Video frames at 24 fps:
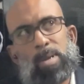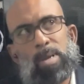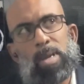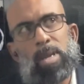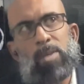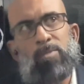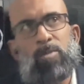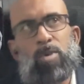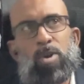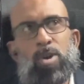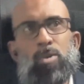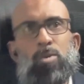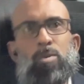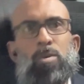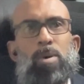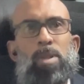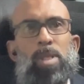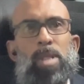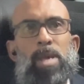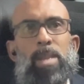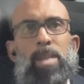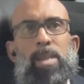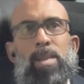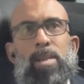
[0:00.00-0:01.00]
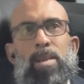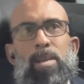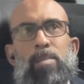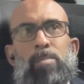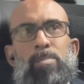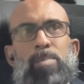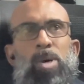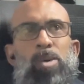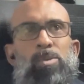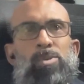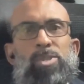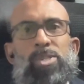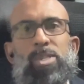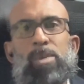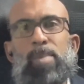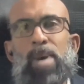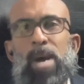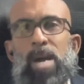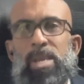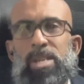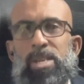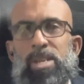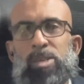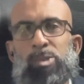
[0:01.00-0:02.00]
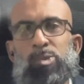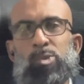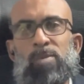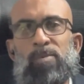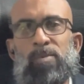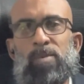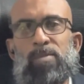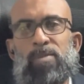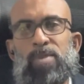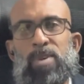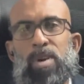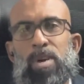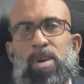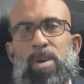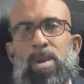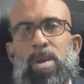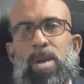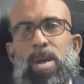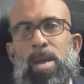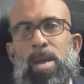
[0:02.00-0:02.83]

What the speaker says: give her a call and bounce some ideas off of her.